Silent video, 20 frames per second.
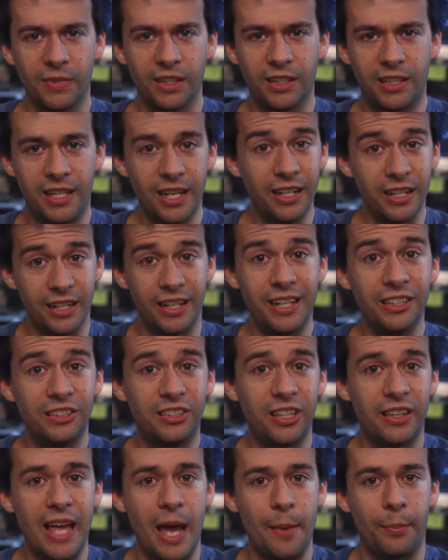get it
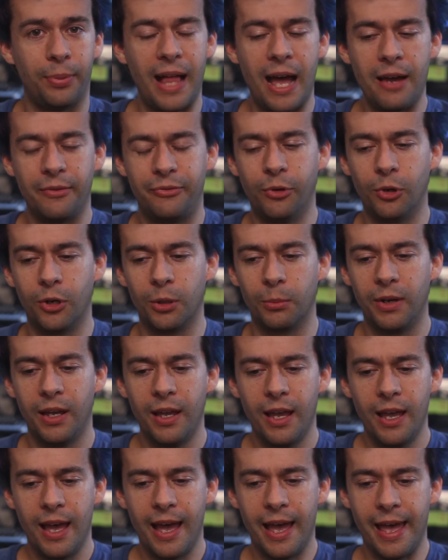into that platform.
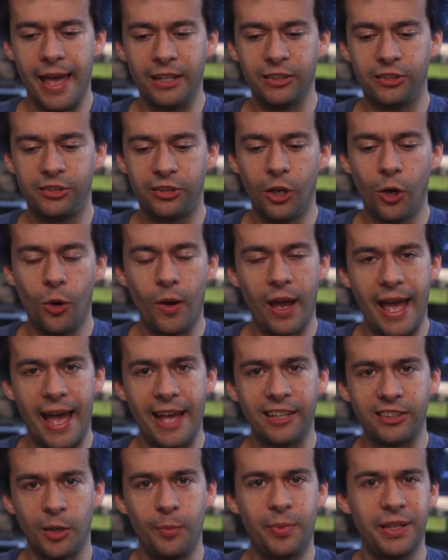And so
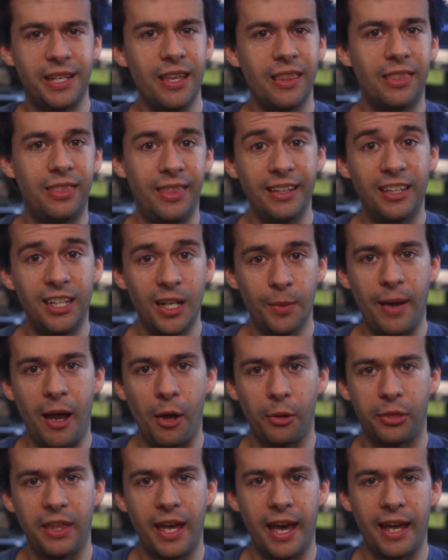as I began thinking
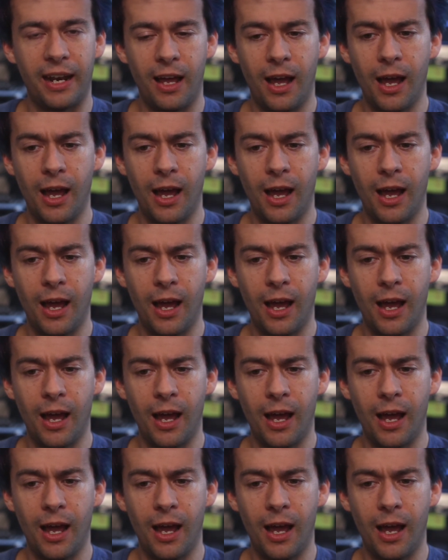about that,